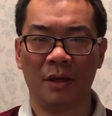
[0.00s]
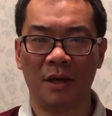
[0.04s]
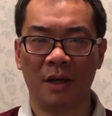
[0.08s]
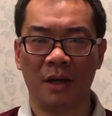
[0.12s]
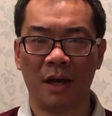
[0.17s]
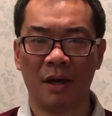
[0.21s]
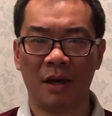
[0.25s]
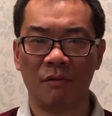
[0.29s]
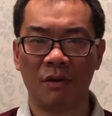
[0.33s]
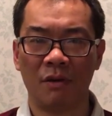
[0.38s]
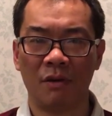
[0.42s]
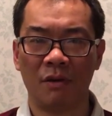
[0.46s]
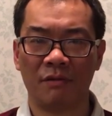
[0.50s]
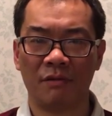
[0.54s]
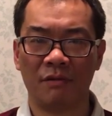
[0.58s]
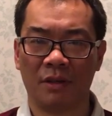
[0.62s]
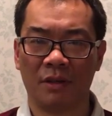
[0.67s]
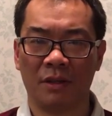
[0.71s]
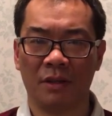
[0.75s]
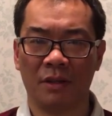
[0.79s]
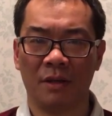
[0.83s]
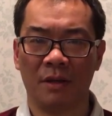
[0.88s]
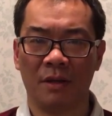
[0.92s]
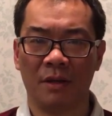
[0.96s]
However,
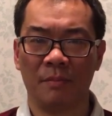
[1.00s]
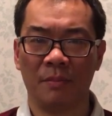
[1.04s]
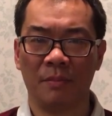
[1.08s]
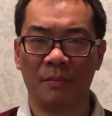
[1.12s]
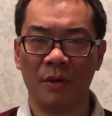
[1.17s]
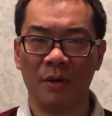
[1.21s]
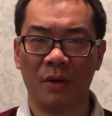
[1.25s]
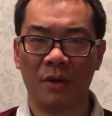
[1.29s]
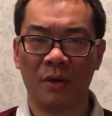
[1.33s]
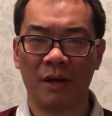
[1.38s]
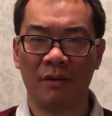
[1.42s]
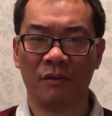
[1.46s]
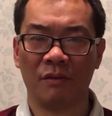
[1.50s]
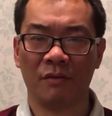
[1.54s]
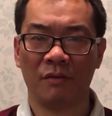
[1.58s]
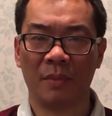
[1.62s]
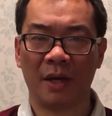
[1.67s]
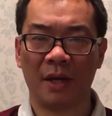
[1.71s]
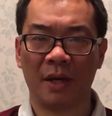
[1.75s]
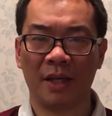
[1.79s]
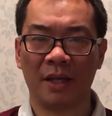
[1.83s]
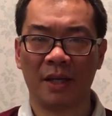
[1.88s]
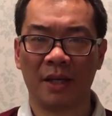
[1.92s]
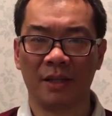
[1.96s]
be wary of
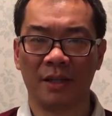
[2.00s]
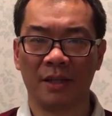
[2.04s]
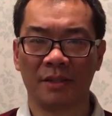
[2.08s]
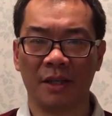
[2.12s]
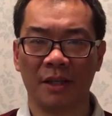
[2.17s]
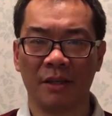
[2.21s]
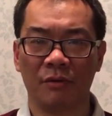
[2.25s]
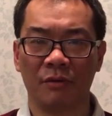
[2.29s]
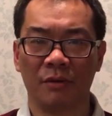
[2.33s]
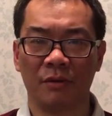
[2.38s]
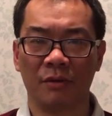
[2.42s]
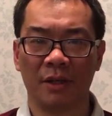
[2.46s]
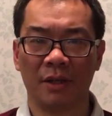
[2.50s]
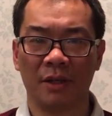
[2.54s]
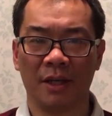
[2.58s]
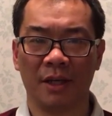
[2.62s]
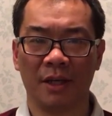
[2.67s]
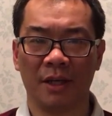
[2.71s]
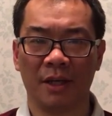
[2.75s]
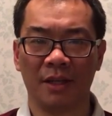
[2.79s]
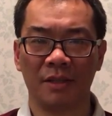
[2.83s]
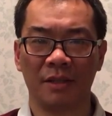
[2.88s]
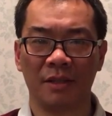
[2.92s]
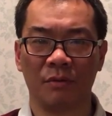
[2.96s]
making secret,
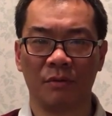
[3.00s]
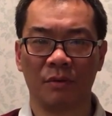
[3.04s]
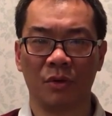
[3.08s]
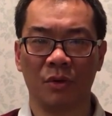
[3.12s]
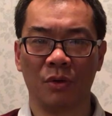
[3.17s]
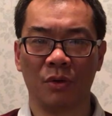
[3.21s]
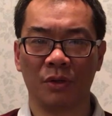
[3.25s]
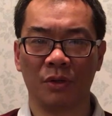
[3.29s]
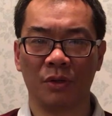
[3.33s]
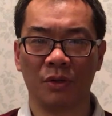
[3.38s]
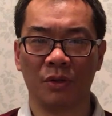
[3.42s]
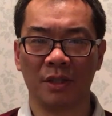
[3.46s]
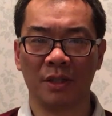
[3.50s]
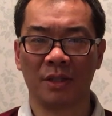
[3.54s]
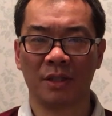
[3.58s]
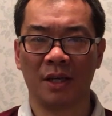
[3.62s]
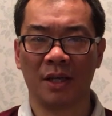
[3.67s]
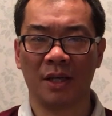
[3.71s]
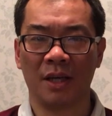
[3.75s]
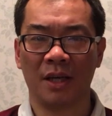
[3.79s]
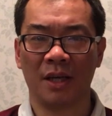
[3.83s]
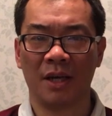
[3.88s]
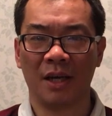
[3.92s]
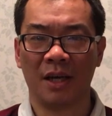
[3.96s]
illicit recordings,
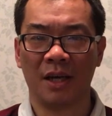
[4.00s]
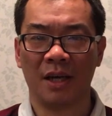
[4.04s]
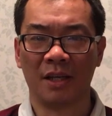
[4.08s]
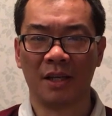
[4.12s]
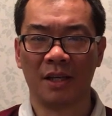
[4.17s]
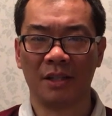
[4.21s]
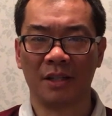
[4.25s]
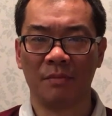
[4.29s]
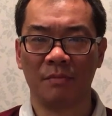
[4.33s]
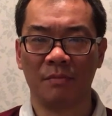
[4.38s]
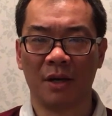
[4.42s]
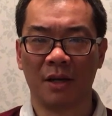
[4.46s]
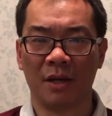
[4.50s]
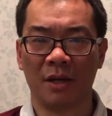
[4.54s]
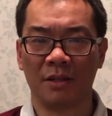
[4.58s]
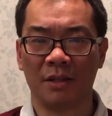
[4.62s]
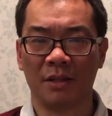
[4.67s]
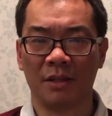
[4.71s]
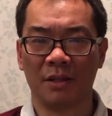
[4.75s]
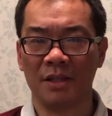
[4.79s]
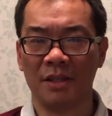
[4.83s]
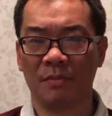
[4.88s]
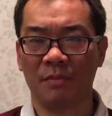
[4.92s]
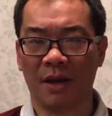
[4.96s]
as
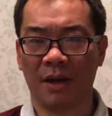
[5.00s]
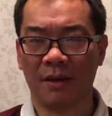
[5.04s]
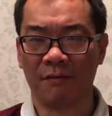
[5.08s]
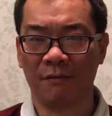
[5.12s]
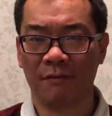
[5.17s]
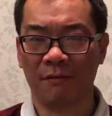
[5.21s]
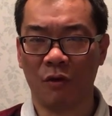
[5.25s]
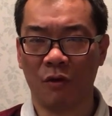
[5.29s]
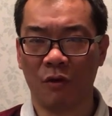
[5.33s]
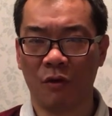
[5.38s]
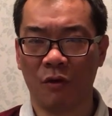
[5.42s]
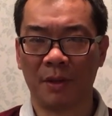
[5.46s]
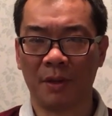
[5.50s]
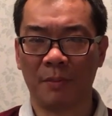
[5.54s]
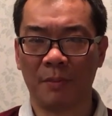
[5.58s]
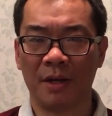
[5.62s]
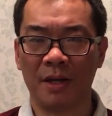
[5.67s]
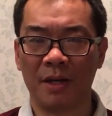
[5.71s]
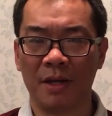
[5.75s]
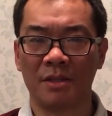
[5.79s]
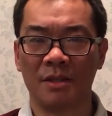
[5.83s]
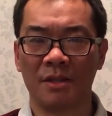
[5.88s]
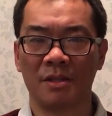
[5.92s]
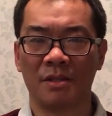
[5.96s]
these might form the
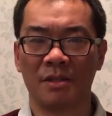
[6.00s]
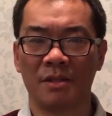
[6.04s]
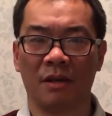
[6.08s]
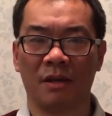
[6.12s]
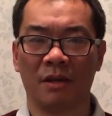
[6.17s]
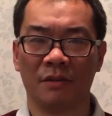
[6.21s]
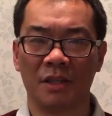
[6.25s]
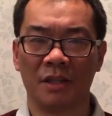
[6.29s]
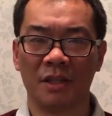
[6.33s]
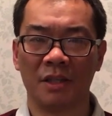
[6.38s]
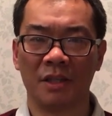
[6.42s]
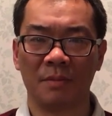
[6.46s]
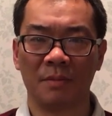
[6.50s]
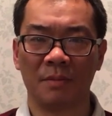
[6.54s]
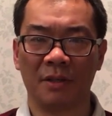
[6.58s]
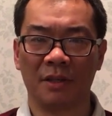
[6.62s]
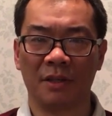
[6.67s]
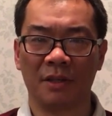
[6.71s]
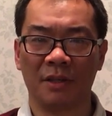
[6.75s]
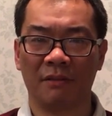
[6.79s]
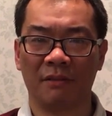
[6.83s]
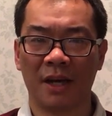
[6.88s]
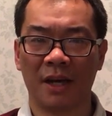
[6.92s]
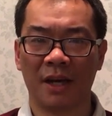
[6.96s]
basis of a
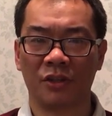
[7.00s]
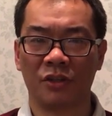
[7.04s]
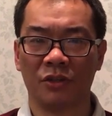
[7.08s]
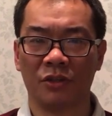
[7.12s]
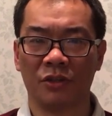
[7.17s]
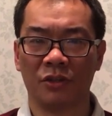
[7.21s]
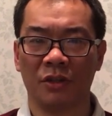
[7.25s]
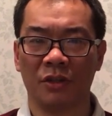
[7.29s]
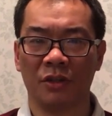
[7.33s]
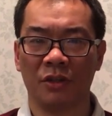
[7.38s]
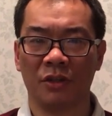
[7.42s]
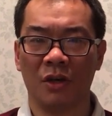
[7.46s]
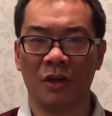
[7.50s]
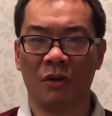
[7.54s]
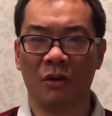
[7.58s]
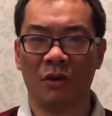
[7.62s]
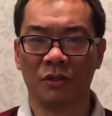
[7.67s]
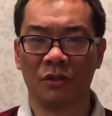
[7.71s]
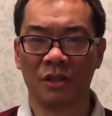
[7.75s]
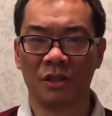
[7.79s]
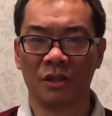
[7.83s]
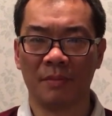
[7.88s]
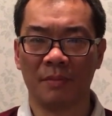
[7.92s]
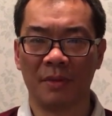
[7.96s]
disciplinary action or
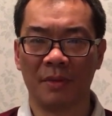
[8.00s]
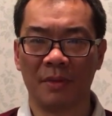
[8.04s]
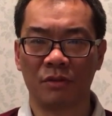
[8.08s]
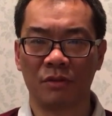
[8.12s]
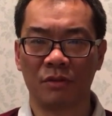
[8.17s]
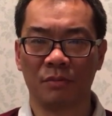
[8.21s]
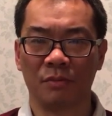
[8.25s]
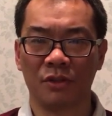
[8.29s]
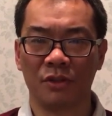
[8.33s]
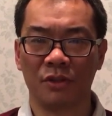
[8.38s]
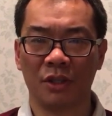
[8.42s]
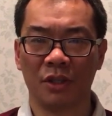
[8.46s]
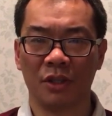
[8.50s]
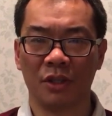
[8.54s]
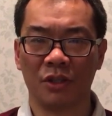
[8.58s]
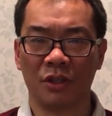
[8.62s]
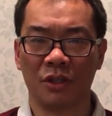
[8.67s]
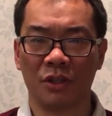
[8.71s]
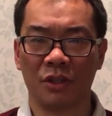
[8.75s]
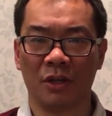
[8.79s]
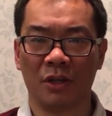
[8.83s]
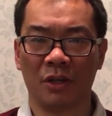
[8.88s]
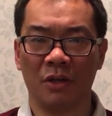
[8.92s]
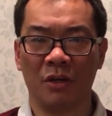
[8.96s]
dismissal
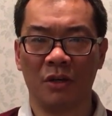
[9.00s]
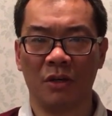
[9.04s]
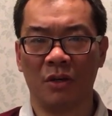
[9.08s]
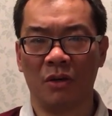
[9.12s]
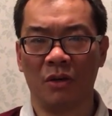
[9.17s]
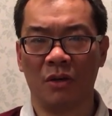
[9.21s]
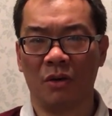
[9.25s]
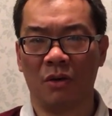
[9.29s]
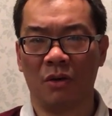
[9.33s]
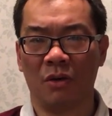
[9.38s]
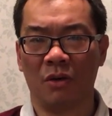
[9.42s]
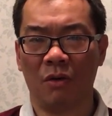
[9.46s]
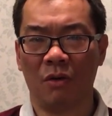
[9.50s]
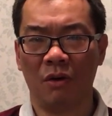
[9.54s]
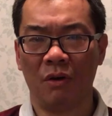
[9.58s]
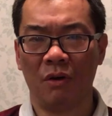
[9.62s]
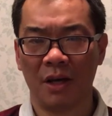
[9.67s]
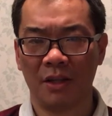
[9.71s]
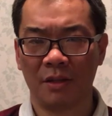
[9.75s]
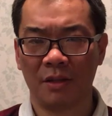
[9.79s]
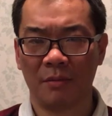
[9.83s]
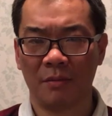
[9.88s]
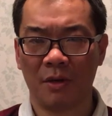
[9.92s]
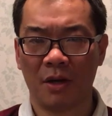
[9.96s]
procedure, or
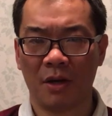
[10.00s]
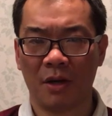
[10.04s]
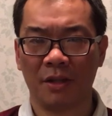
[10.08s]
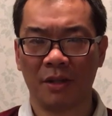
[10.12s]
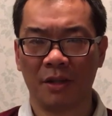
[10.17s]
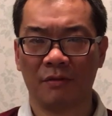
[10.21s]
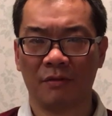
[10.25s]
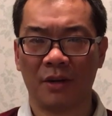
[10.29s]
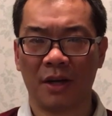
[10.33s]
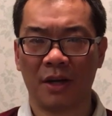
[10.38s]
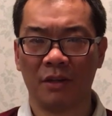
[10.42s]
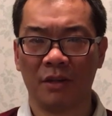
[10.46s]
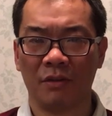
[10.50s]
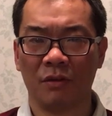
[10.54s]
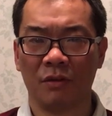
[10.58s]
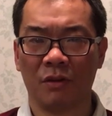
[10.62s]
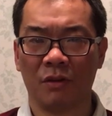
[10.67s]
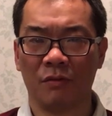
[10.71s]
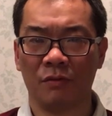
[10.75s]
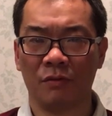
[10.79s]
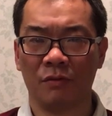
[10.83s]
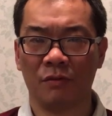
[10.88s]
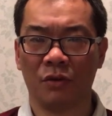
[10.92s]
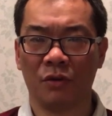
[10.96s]
undermine the value
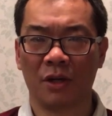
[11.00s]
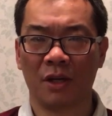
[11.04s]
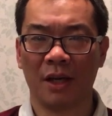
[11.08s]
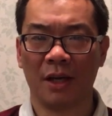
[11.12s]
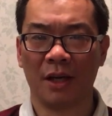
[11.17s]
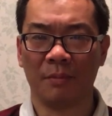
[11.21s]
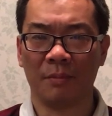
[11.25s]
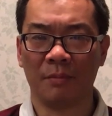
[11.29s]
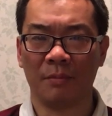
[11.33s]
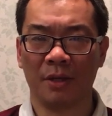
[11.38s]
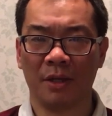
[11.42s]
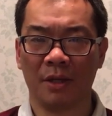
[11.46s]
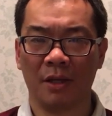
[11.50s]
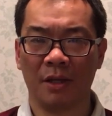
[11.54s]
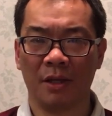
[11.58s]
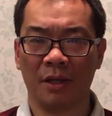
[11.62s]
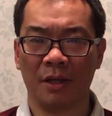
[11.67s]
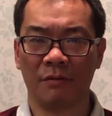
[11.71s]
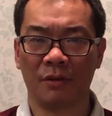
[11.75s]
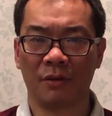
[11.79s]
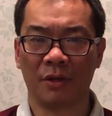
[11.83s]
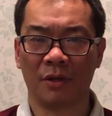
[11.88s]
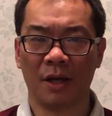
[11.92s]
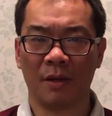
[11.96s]
of your claim
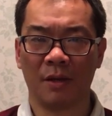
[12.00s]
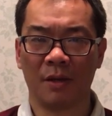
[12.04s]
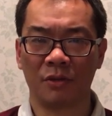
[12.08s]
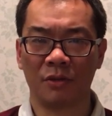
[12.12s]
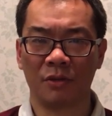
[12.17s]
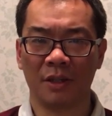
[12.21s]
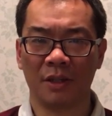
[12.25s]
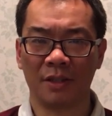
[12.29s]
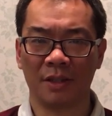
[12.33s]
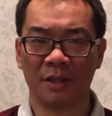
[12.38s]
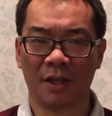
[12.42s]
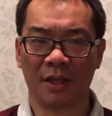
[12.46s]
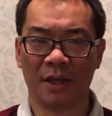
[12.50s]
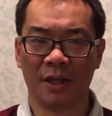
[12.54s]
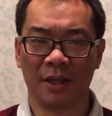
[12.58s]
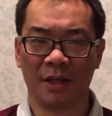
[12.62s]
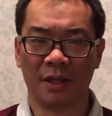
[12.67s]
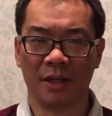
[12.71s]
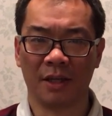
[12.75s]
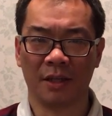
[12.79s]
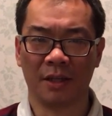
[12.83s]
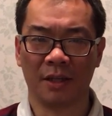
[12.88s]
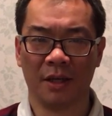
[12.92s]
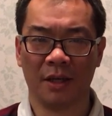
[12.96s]
if you come to litigate.